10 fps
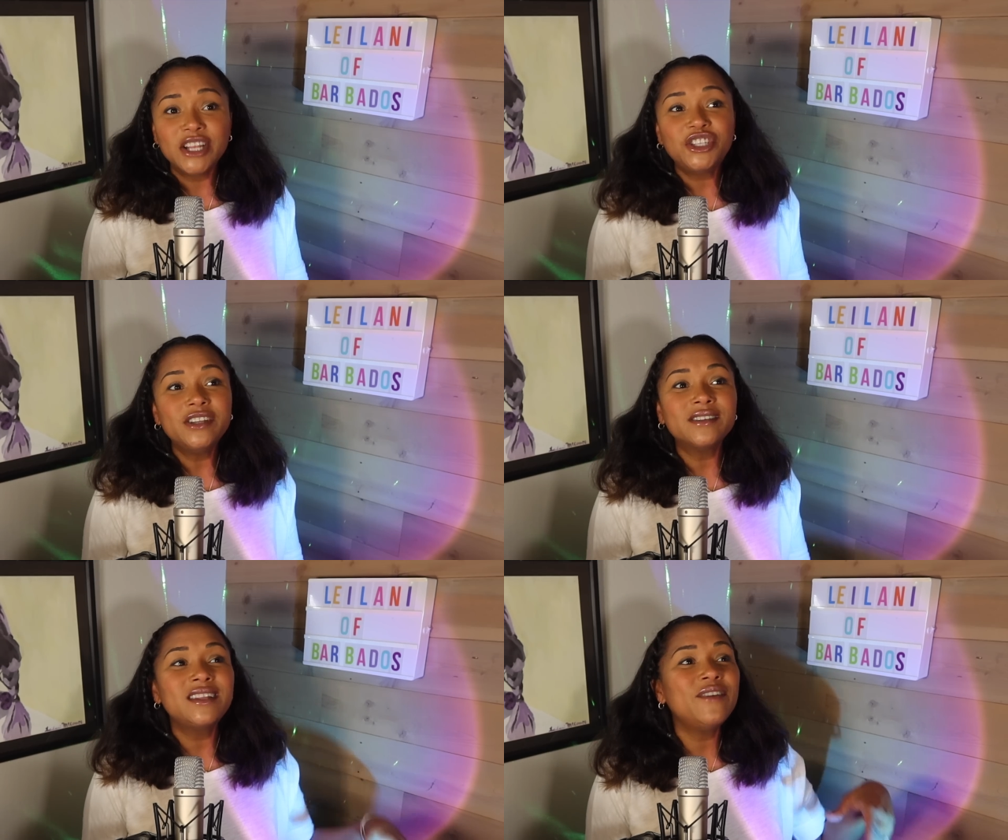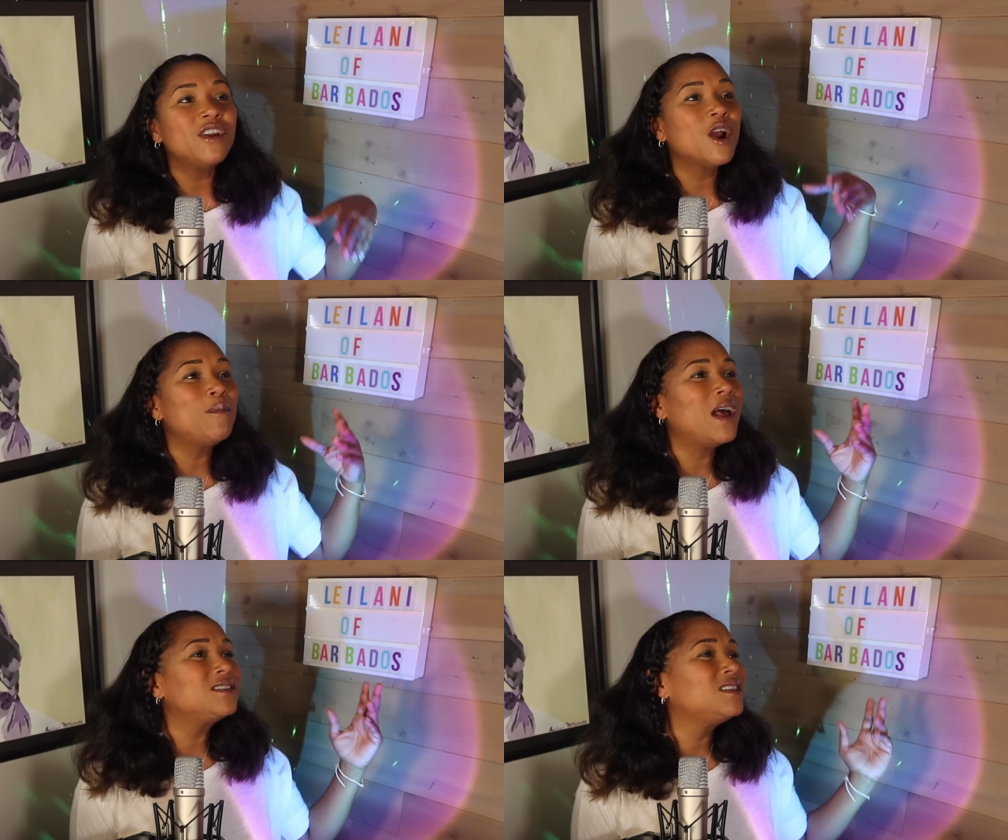And she's just living her
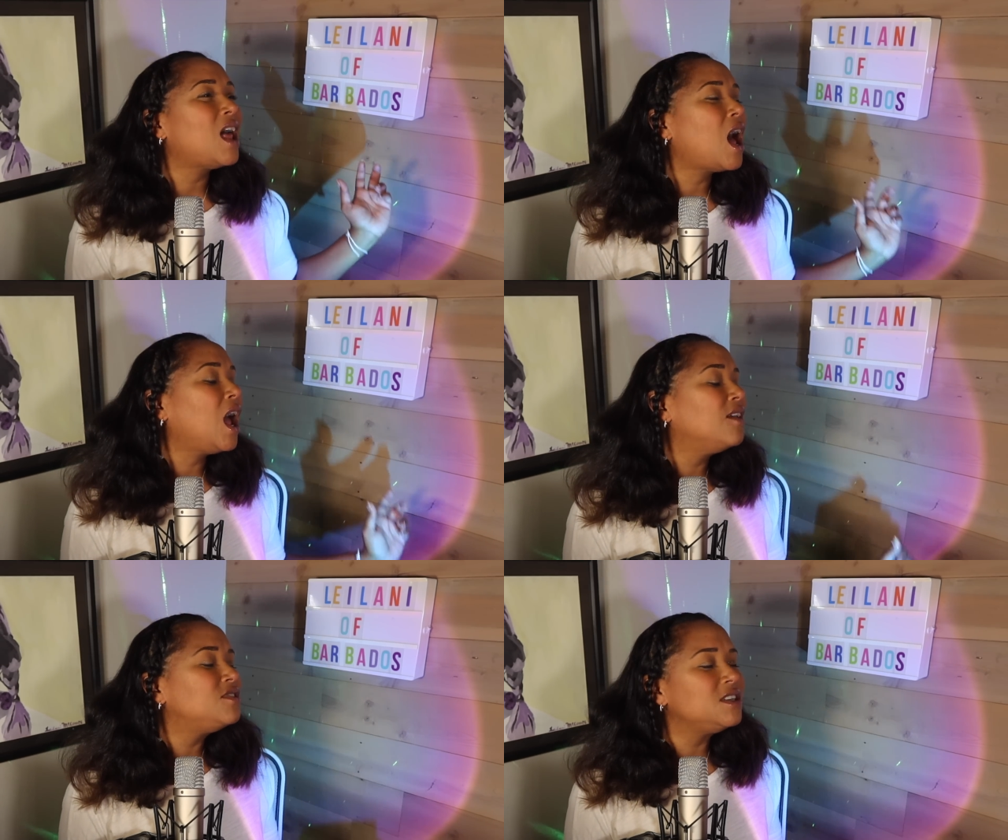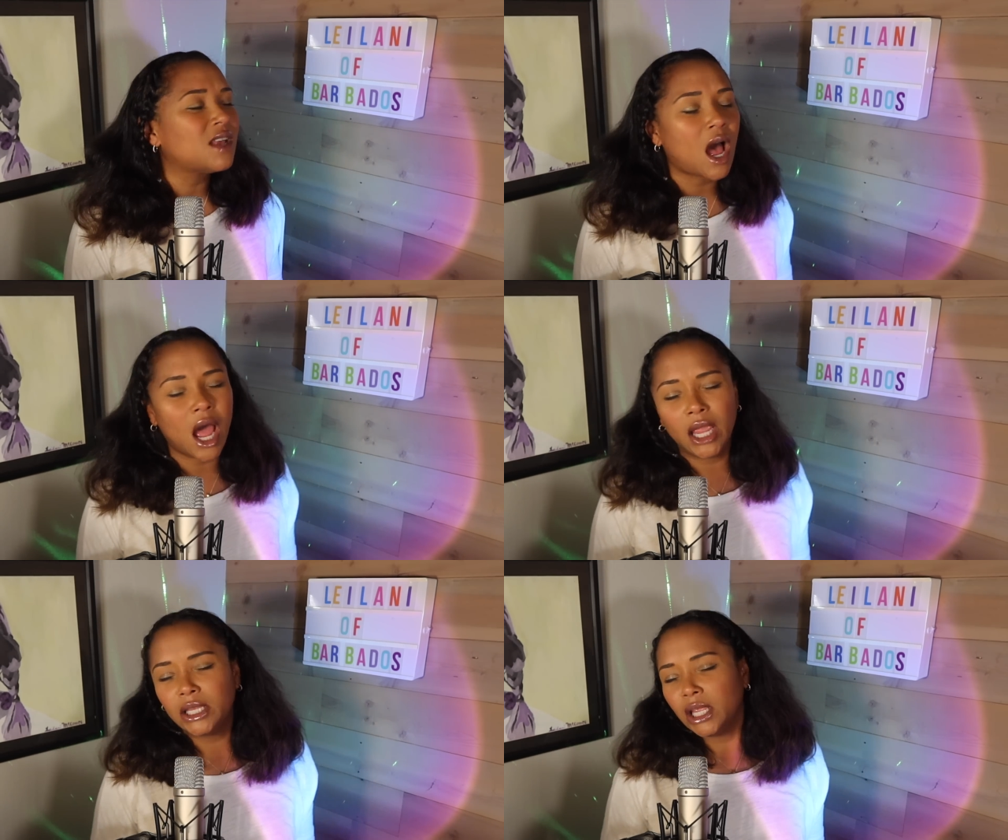best life. She's
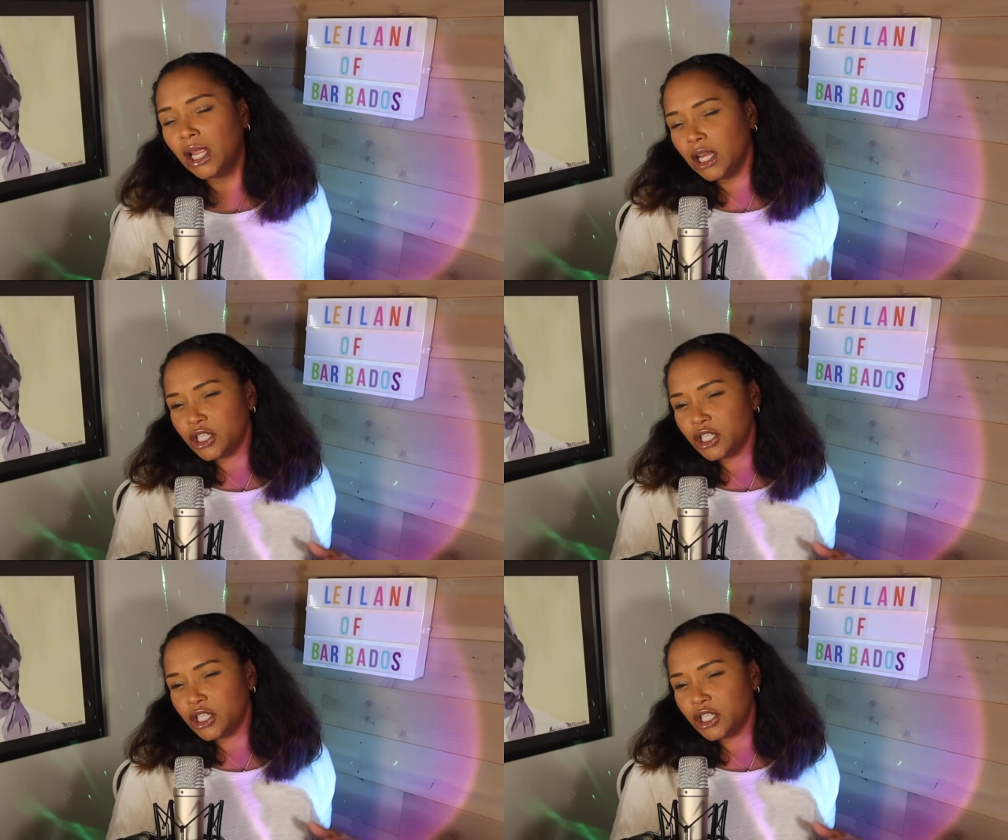hiking.